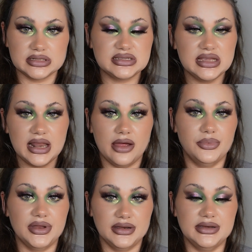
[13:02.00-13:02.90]
still
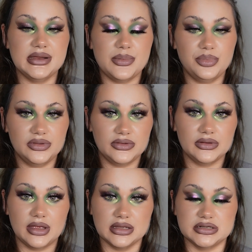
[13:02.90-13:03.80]
have the depth,
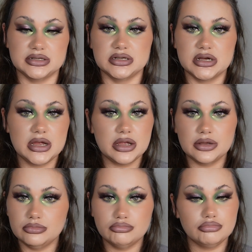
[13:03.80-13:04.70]
and
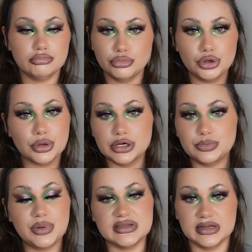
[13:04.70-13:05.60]
you
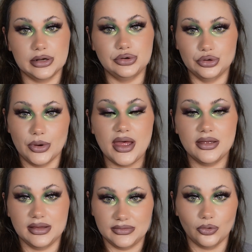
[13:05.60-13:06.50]
can basically do
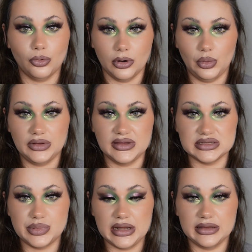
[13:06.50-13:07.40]
it all with
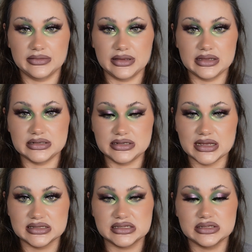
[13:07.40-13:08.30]
this palette. And
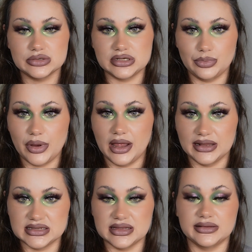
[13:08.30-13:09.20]
that's the
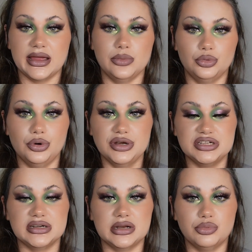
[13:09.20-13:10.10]
palettes that I'm
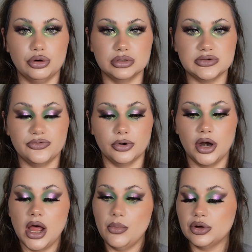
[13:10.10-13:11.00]
reaching the most for,
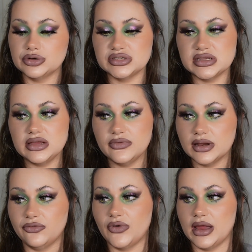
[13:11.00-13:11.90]
because even
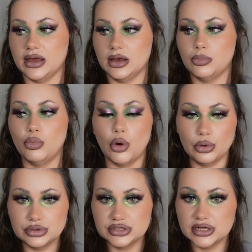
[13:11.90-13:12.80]
if I
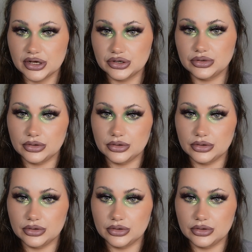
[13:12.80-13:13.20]
mostly